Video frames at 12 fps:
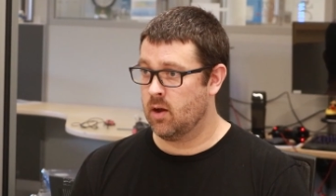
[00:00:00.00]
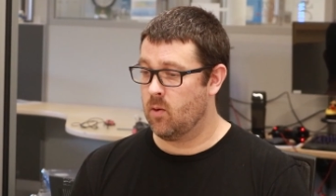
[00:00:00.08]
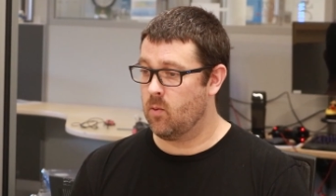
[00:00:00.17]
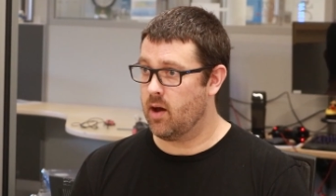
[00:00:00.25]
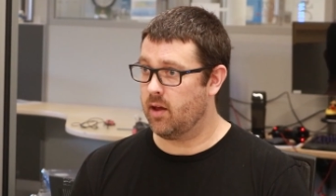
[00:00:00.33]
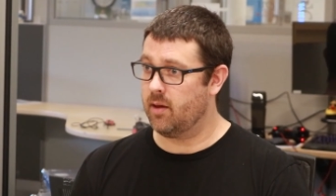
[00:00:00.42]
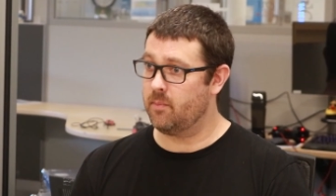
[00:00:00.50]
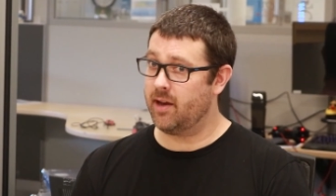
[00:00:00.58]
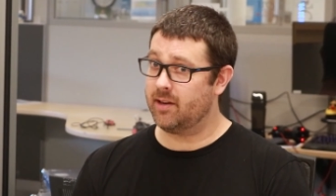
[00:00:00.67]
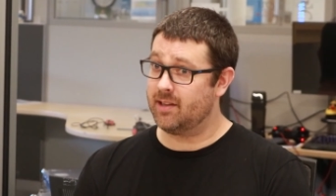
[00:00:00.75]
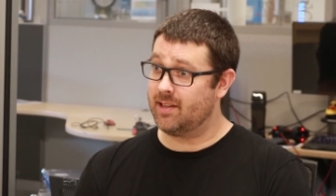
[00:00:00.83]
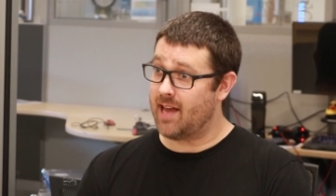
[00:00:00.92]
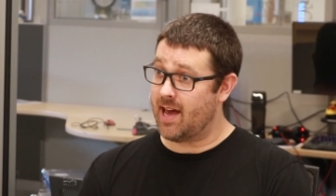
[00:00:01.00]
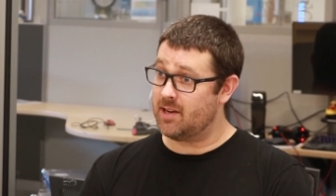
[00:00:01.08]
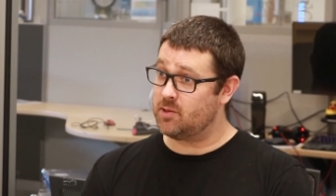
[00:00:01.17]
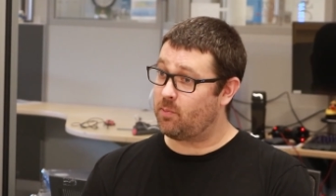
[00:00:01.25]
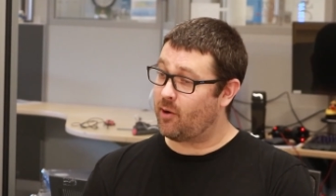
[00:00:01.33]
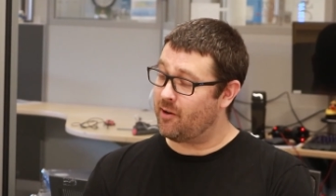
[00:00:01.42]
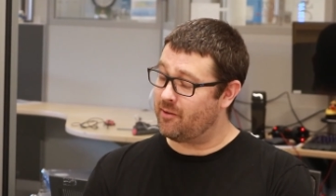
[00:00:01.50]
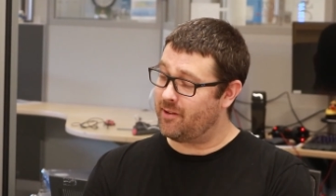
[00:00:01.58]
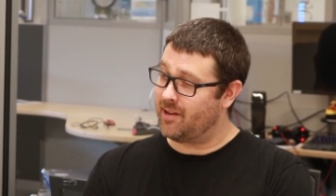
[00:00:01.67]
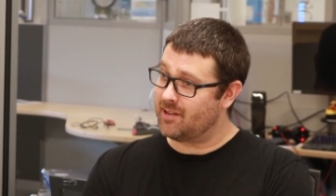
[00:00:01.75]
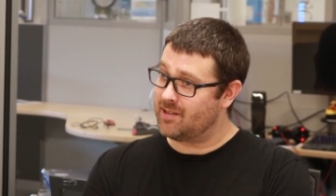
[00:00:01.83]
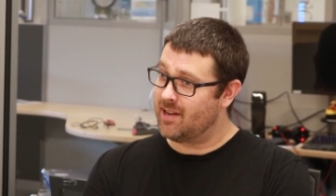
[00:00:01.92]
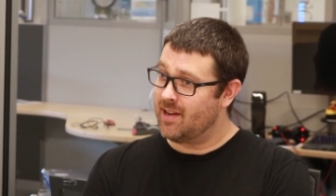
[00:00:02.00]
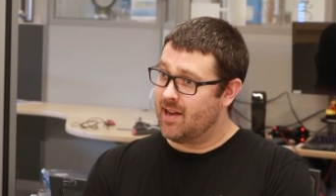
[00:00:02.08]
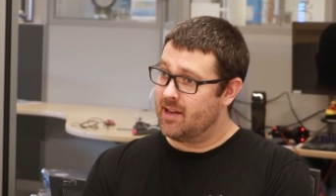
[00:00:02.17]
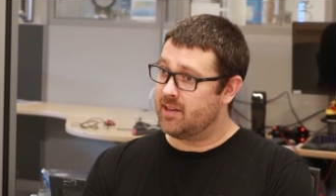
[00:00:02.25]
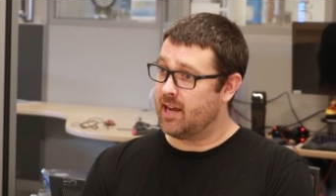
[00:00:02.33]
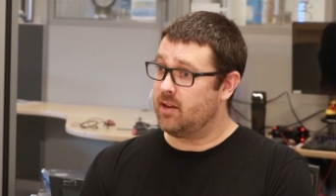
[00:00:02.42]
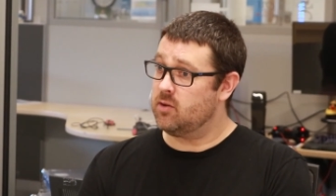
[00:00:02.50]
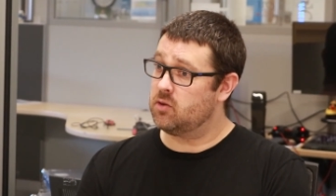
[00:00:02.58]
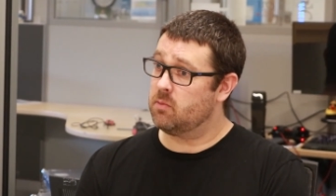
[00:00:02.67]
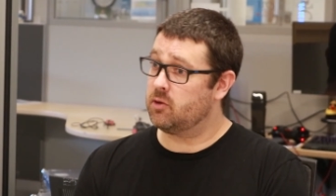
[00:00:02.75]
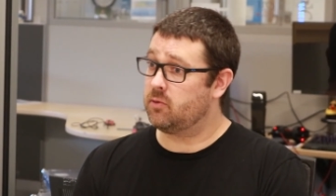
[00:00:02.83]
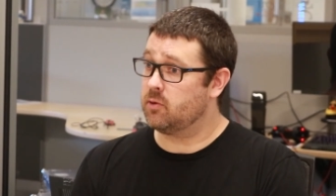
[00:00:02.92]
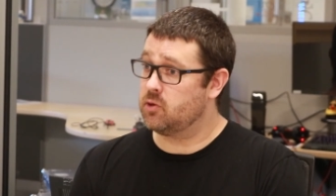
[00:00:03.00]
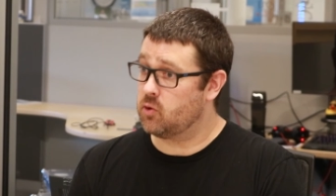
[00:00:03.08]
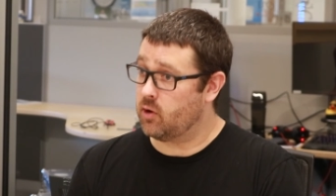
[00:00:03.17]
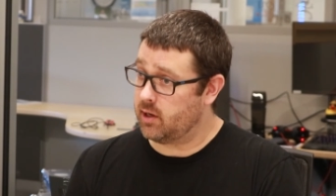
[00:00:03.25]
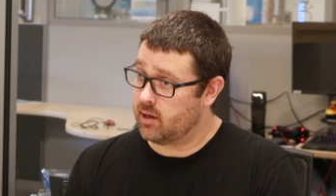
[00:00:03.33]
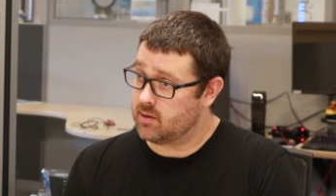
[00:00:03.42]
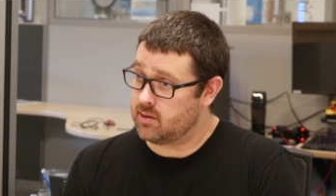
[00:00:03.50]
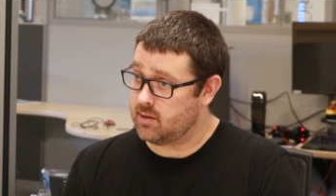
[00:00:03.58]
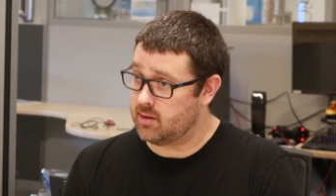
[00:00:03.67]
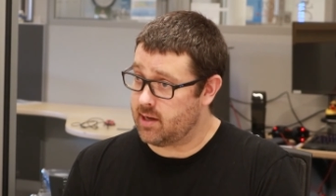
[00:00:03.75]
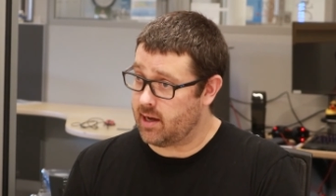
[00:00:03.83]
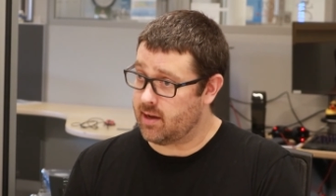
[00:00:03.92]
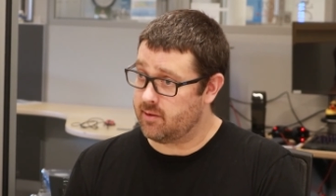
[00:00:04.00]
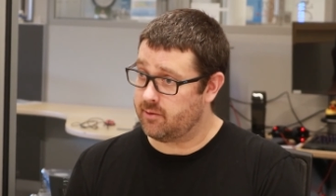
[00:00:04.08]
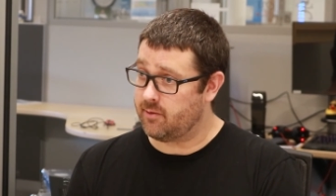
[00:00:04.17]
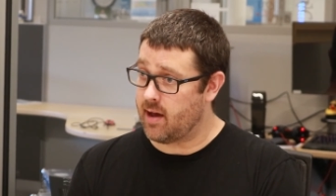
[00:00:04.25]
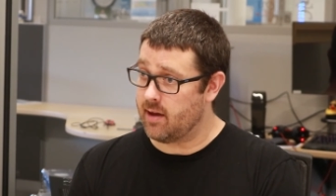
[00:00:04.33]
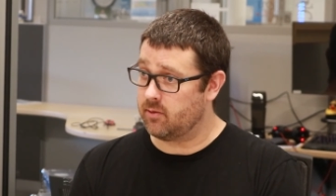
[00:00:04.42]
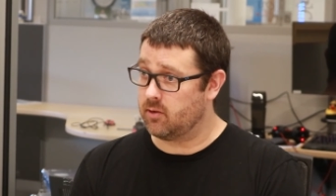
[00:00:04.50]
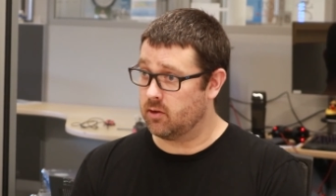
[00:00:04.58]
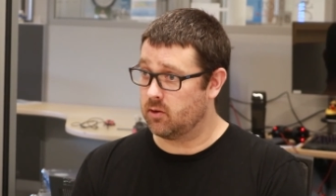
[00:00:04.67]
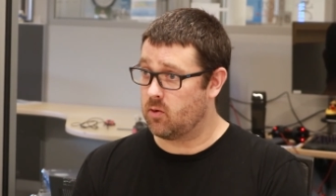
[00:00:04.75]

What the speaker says: Well, Amanda, that is perfect. Thank you so much for joining us today on 5 Good